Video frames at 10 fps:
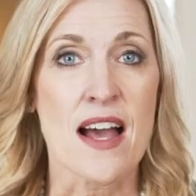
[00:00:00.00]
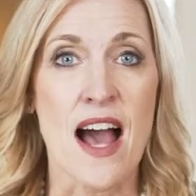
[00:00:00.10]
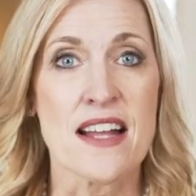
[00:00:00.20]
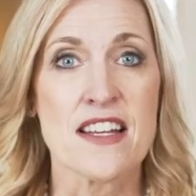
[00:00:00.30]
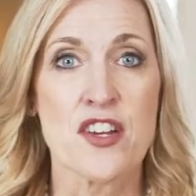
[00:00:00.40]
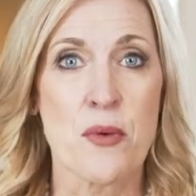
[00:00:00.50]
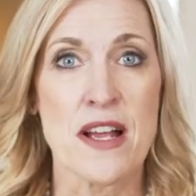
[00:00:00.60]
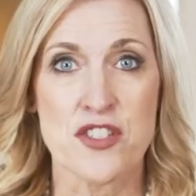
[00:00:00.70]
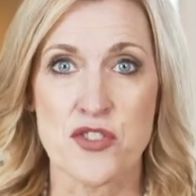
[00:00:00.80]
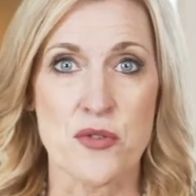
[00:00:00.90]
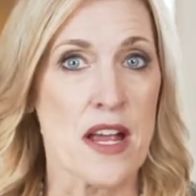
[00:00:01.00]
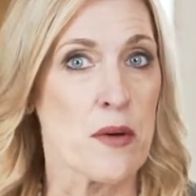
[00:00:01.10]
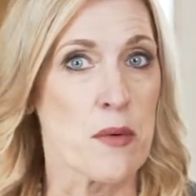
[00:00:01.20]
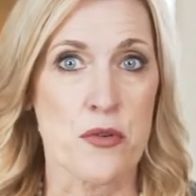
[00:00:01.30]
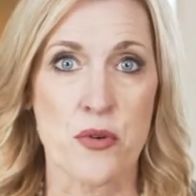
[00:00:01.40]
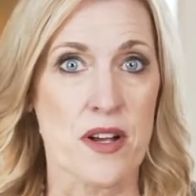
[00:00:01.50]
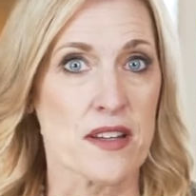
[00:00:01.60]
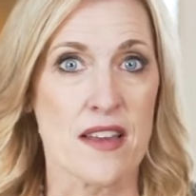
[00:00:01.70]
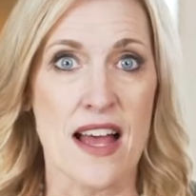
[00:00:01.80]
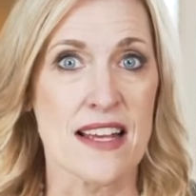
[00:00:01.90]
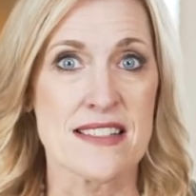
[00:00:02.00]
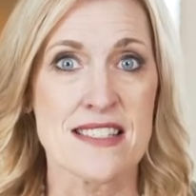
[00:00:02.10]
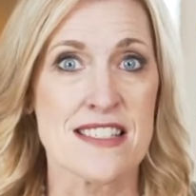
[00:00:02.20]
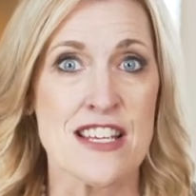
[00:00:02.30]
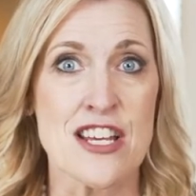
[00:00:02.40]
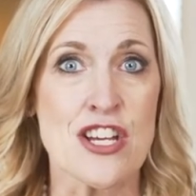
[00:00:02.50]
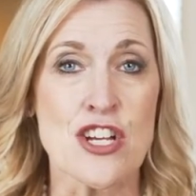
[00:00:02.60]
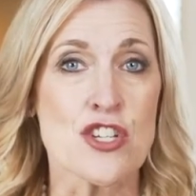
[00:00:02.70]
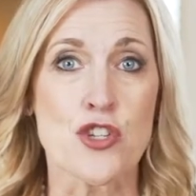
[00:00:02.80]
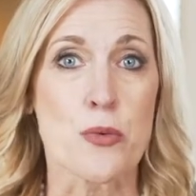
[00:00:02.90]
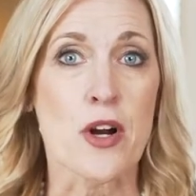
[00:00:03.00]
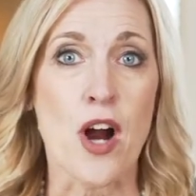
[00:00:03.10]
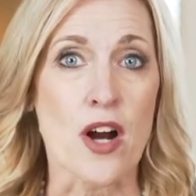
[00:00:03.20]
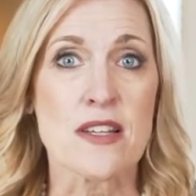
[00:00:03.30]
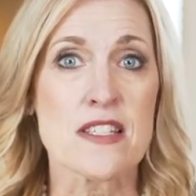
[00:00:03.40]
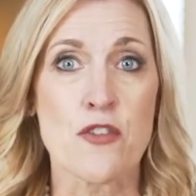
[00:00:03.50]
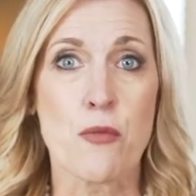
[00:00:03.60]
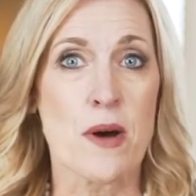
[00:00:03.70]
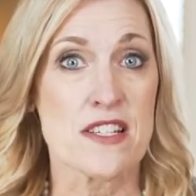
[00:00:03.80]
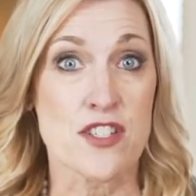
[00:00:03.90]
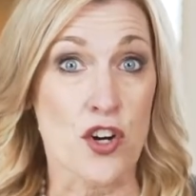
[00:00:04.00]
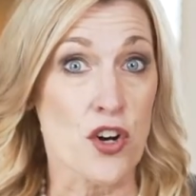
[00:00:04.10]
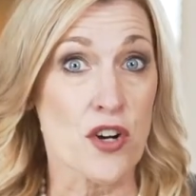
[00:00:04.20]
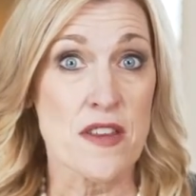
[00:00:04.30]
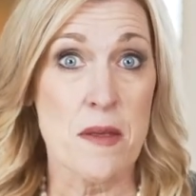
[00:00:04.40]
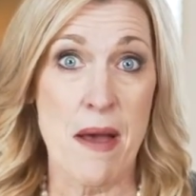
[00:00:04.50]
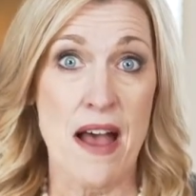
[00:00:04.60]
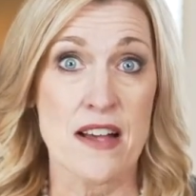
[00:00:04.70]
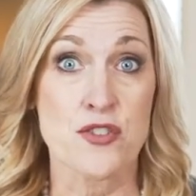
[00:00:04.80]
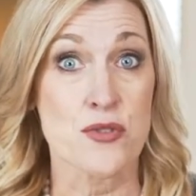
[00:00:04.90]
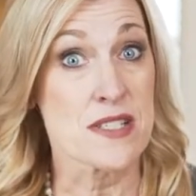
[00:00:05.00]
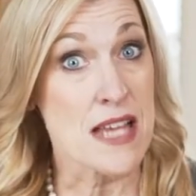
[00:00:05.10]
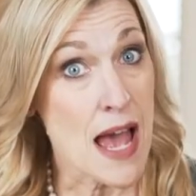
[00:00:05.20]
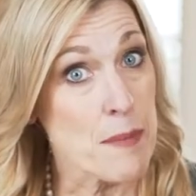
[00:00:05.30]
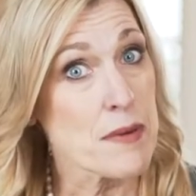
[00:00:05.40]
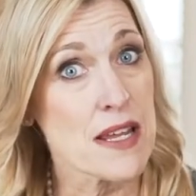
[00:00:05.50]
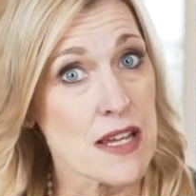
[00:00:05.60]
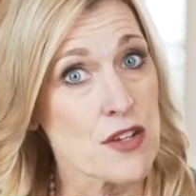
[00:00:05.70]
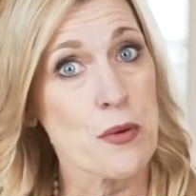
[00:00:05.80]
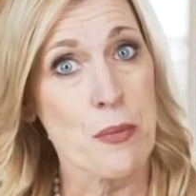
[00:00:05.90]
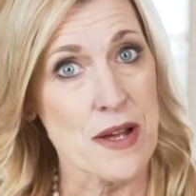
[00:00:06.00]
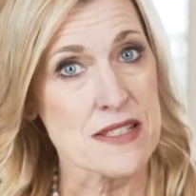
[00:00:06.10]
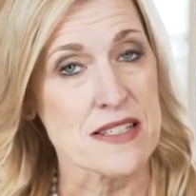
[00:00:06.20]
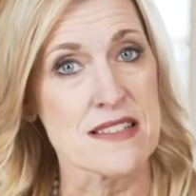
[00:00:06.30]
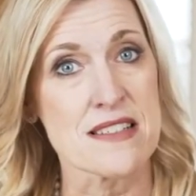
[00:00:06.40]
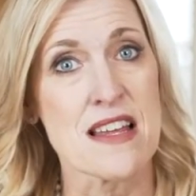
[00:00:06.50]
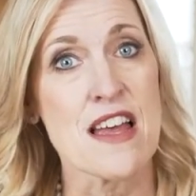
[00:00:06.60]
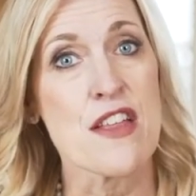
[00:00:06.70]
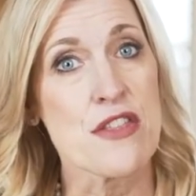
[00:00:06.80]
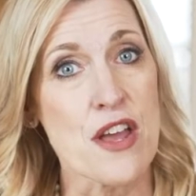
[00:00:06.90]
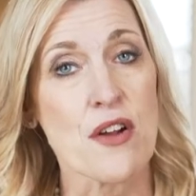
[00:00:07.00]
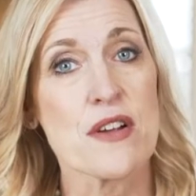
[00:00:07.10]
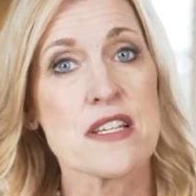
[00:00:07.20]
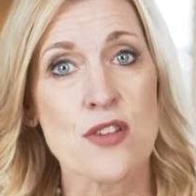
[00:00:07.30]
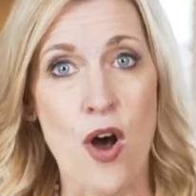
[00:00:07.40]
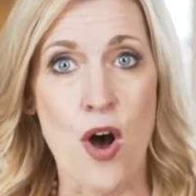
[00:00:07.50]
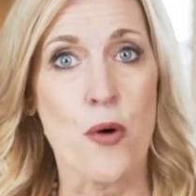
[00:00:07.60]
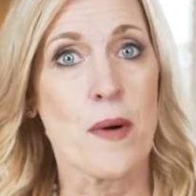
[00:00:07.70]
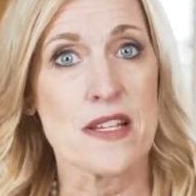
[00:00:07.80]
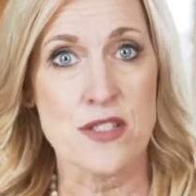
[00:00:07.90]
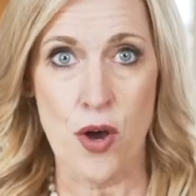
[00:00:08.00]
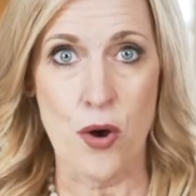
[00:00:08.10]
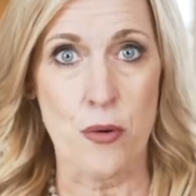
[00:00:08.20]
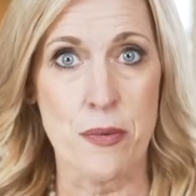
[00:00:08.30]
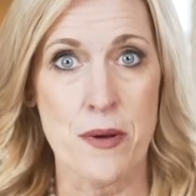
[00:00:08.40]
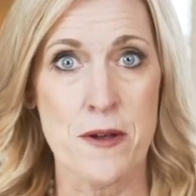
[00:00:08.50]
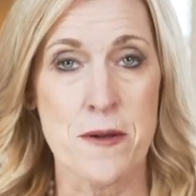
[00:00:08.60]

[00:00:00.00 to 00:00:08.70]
God can write straight with crooked lines. So regardless of what has occurred in the past or is happening in your present, there is always hope.